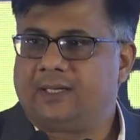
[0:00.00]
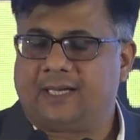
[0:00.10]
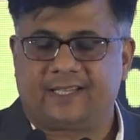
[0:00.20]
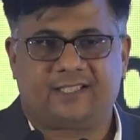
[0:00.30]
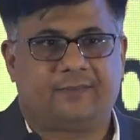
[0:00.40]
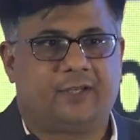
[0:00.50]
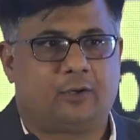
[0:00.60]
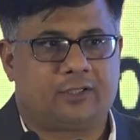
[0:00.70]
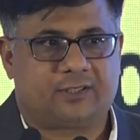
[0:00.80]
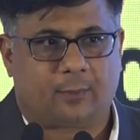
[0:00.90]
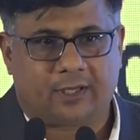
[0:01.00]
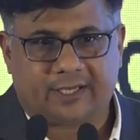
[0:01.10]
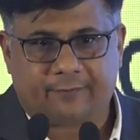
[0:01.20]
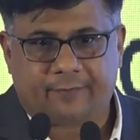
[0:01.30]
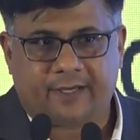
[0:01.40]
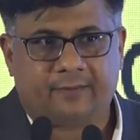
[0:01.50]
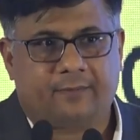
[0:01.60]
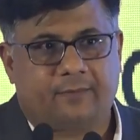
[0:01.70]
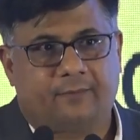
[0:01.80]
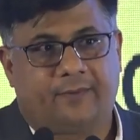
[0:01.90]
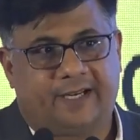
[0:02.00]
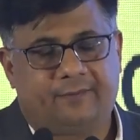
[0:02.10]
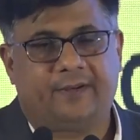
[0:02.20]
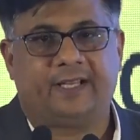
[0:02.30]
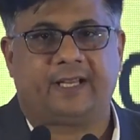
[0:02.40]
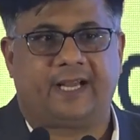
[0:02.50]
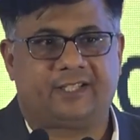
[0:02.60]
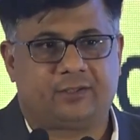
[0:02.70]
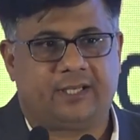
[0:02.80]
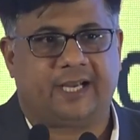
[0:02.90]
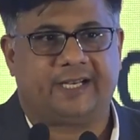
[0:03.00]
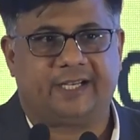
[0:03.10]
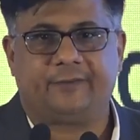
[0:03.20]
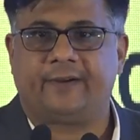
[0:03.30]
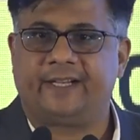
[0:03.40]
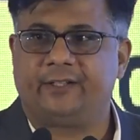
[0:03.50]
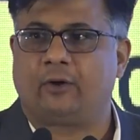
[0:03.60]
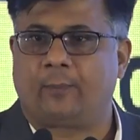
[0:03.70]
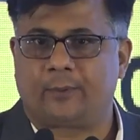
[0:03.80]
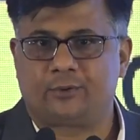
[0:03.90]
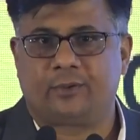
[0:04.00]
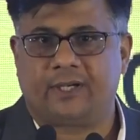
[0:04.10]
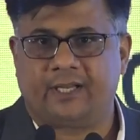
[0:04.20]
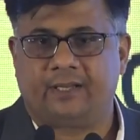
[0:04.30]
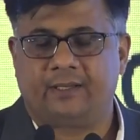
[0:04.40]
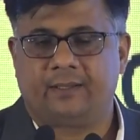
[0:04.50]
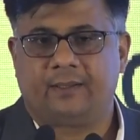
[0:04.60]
last year we launched small cap fund when we actually identified the opportunity